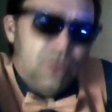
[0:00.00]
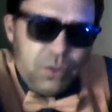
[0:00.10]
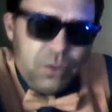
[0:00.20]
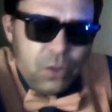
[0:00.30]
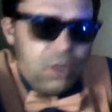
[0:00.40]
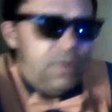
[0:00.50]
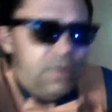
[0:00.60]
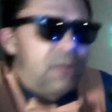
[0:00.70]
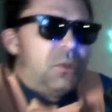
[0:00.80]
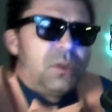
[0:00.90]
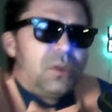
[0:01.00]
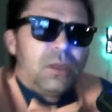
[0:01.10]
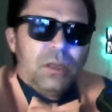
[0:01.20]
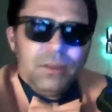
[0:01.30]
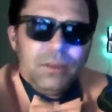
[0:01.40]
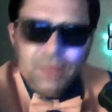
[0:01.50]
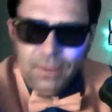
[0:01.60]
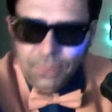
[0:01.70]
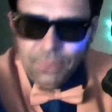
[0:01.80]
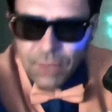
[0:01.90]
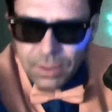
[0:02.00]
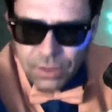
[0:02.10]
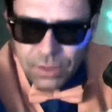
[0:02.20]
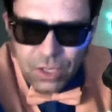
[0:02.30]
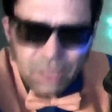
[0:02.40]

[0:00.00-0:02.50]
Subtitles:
talking about musical influences, John?